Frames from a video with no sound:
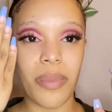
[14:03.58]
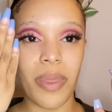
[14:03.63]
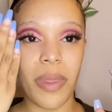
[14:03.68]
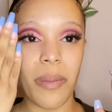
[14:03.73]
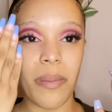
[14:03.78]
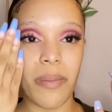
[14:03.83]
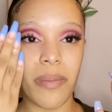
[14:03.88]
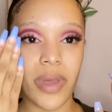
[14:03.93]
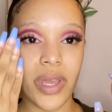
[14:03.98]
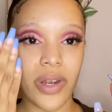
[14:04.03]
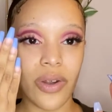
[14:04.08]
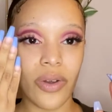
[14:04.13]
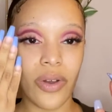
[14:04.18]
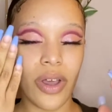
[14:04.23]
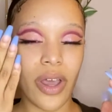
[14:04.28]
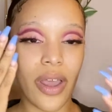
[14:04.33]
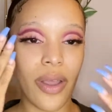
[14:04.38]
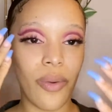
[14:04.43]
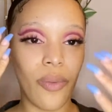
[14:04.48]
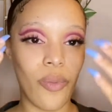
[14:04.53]
the middle
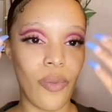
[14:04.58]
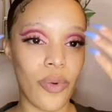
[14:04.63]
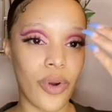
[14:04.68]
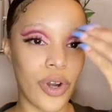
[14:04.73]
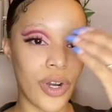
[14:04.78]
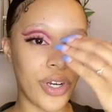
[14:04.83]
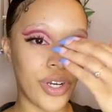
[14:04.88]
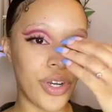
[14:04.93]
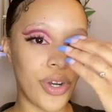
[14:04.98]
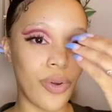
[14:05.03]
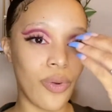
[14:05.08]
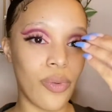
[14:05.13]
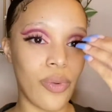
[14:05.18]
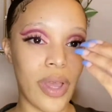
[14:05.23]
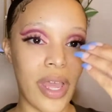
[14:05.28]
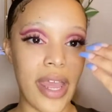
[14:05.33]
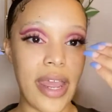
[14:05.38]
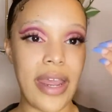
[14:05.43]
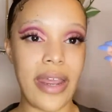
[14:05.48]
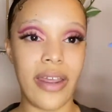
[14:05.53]
and work your
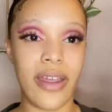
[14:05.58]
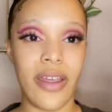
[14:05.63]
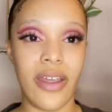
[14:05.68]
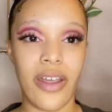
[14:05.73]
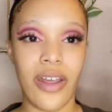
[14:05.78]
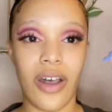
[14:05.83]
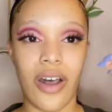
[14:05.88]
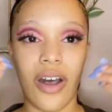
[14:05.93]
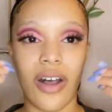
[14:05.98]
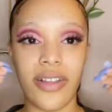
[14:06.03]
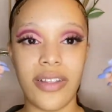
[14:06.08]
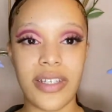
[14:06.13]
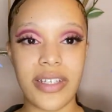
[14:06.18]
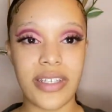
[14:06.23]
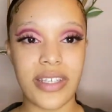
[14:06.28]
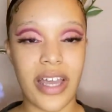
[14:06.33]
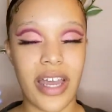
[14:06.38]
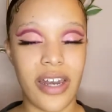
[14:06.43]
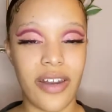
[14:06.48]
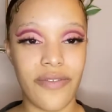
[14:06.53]
way on the
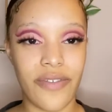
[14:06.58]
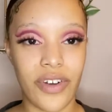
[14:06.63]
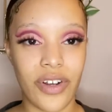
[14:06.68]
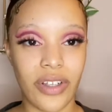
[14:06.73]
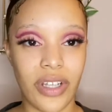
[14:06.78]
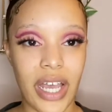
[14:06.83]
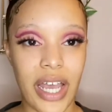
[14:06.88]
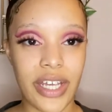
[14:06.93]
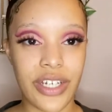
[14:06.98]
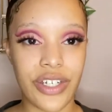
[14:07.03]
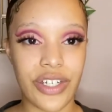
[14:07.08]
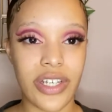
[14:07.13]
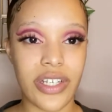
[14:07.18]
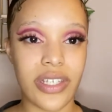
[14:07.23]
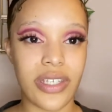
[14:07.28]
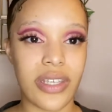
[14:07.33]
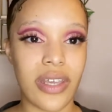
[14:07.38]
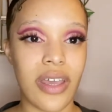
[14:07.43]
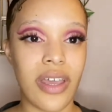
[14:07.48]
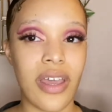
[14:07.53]
side of your
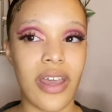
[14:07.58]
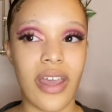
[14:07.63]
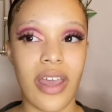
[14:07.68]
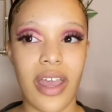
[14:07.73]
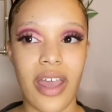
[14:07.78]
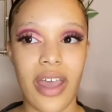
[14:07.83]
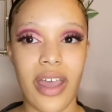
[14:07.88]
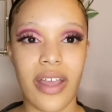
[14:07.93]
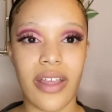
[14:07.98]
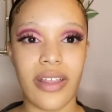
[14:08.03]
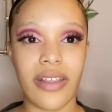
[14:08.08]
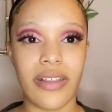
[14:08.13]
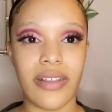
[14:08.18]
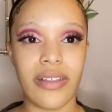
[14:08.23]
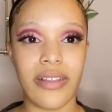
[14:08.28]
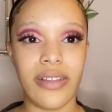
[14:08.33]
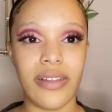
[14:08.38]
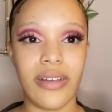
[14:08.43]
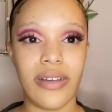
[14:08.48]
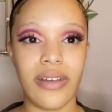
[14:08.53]
lashes. And
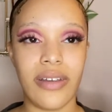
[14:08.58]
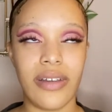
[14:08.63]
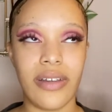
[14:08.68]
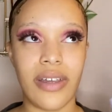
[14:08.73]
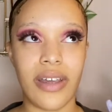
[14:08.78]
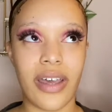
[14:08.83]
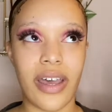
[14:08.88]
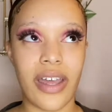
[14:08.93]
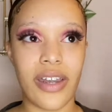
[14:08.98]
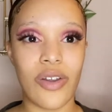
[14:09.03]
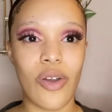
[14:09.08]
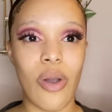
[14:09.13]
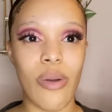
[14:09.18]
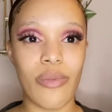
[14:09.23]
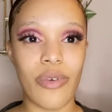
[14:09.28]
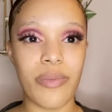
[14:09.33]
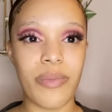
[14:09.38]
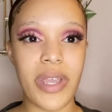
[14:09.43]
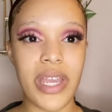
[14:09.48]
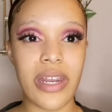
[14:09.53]
I know I'm
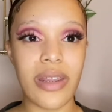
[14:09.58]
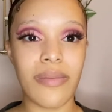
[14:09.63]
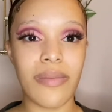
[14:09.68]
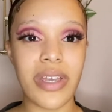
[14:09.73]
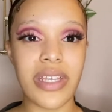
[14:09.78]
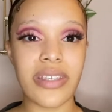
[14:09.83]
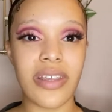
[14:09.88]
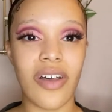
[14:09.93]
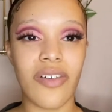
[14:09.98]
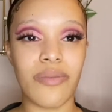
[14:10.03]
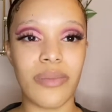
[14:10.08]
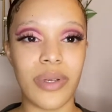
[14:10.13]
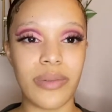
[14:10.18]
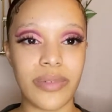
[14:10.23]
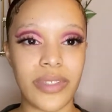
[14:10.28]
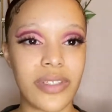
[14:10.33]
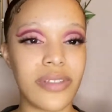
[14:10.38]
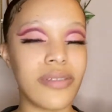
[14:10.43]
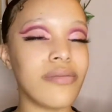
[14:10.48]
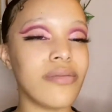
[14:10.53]
repeating myself, but
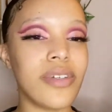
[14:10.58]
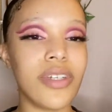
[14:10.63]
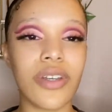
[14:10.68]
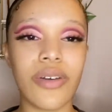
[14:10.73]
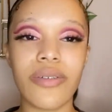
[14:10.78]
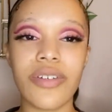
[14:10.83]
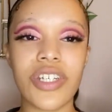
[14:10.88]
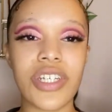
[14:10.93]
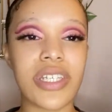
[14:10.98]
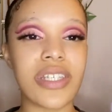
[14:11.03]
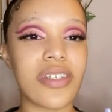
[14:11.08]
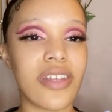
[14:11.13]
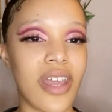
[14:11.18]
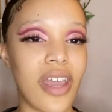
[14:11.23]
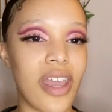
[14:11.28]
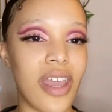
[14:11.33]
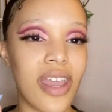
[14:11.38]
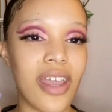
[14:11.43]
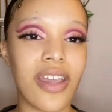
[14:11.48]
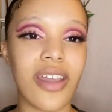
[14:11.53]
you know, just
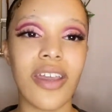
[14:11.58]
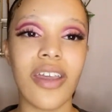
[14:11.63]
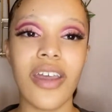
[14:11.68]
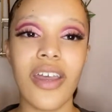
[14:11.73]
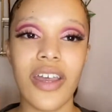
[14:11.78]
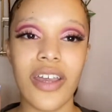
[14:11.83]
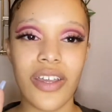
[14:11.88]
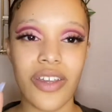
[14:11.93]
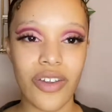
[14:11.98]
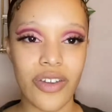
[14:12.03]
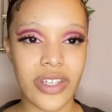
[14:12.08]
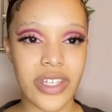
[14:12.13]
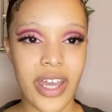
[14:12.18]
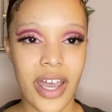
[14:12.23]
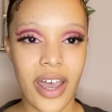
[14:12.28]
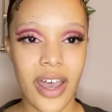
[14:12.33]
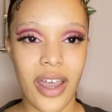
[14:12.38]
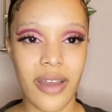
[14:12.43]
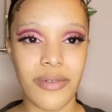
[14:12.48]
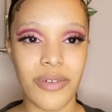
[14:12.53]
take your
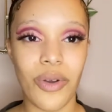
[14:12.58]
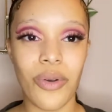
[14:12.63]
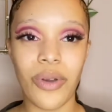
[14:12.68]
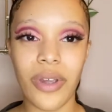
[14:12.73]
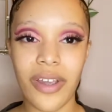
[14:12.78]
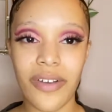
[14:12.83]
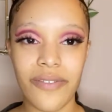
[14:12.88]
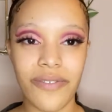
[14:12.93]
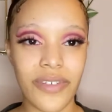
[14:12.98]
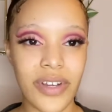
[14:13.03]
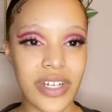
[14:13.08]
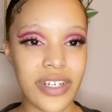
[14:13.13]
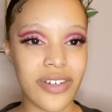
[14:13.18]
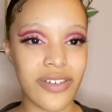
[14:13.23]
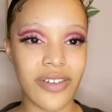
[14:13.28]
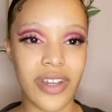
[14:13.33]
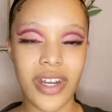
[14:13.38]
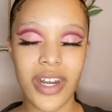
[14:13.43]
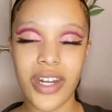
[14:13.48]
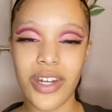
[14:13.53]
time. Don't get
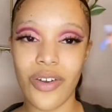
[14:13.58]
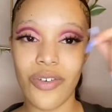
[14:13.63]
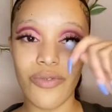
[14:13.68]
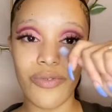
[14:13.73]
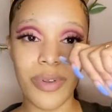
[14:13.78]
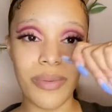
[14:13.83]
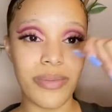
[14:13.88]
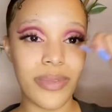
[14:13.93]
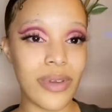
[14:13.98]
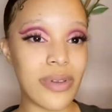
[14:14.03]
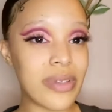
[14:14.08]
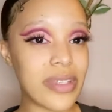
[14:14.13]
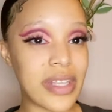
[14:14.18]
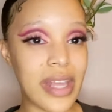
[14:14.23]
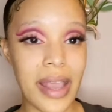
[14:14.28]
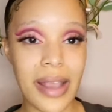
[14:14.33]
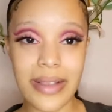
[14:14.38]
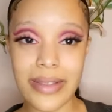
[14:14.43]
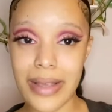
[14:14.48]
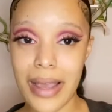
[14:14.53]
frustrated. Don't rip those
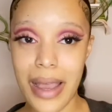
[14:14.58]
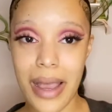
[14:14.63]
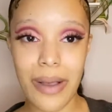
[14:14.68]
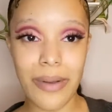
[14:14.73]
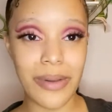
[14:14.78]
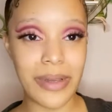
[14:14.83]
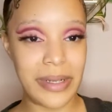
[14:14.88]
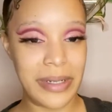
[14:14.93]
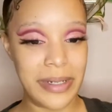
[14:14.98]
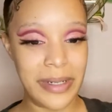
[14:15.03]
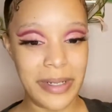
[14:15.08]
things out and